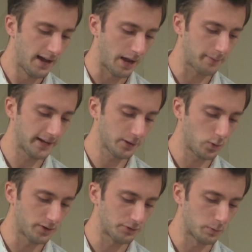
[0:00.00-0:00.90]
I began to
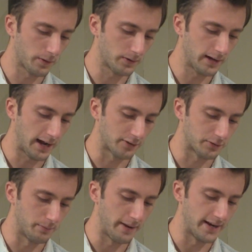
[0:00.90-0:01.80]
question whether or not I
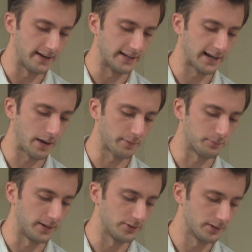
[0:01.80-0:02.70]
should remain an
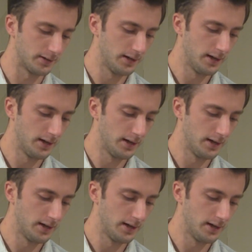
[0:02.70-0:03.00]
economics major.